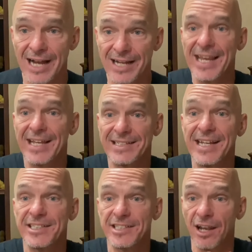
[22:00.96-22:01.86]
I can't
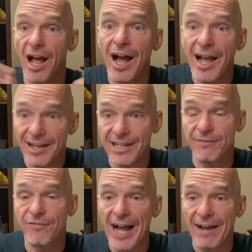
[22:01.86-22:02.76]
teach a lot
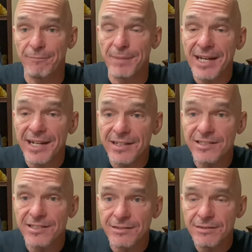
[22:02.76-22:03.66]
in 5
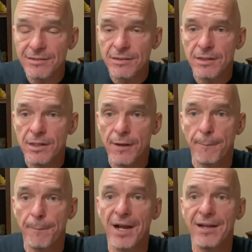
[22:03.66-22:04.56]
minutes
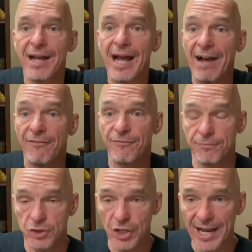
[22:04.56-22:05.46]
but I've
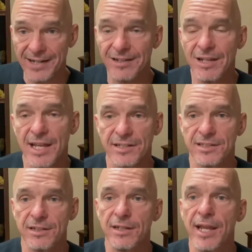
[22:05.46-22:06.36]
tried to
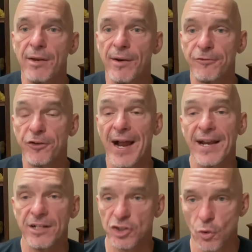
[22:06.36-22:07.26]
listen and I've
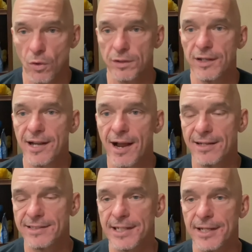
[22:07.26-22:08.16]
tried to shorten the
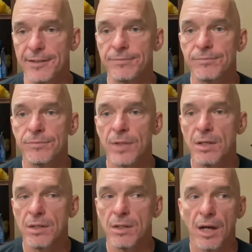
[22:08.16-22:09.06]
content
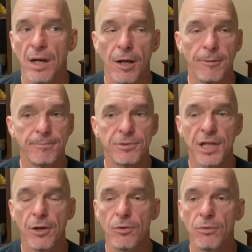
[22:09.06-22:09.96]
um,
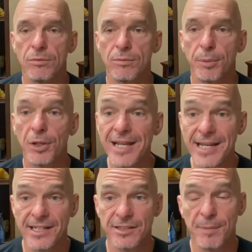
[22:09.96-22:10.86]
so
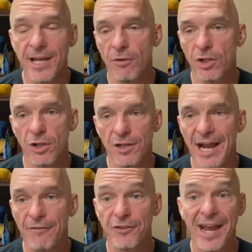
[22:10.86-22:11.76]
please be on the
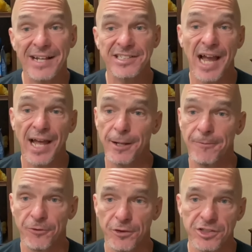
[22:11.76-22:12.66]
lookout for that sign
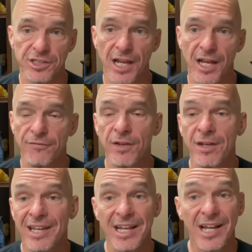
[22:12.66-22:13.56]
up for the stuff
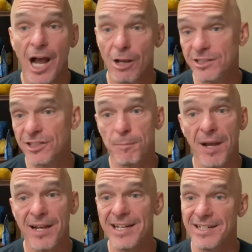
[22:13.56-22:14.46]
it costs us
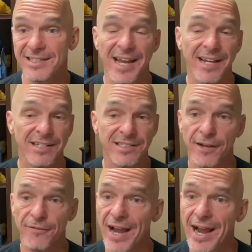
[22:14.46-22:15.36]
money to text
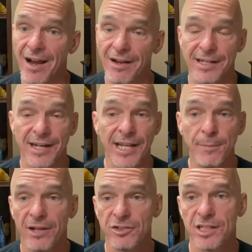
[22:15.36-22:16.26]
stuff out and
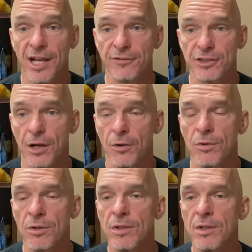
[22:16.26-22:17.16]
email stuff.
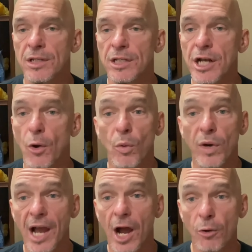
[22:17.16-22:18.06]
So, you know,
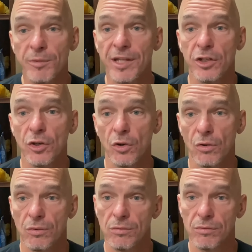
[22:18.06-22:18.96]
we hope that
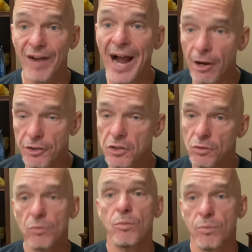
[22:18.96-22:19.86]
you'll
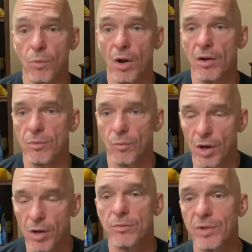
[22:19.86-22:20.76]
value what
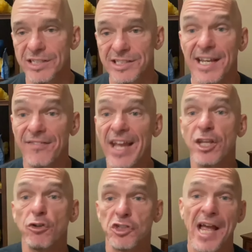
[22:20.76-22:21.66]
what we send that
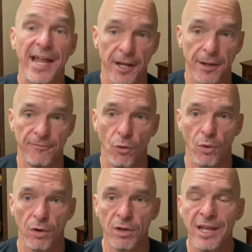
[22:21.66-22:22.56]
you sign up for.
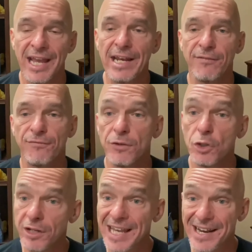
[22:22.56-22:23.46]
And if
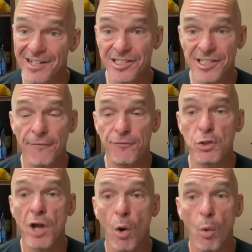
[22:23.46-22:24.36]
you're getting stuff
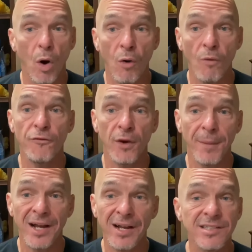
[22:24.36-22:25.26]
you don't want from
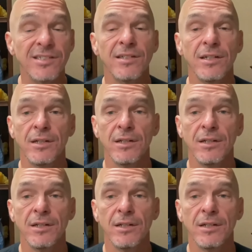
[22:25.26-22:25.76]
us,